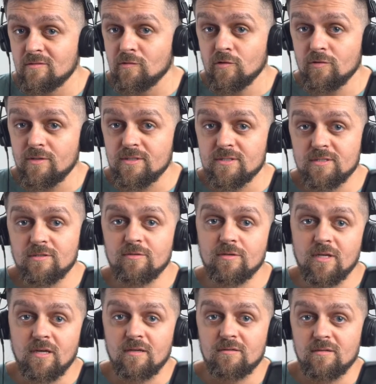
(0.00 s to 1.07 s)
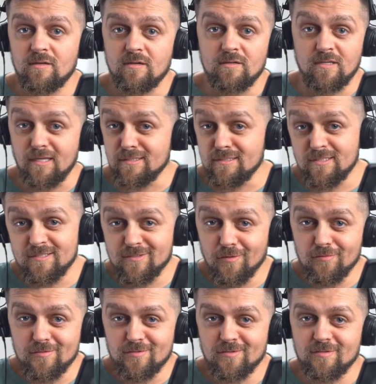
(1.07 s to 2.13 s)
Louis, you can get
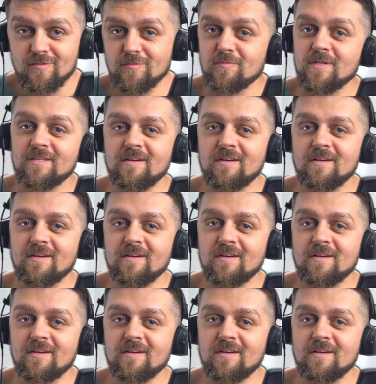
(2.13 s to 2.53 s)
social with an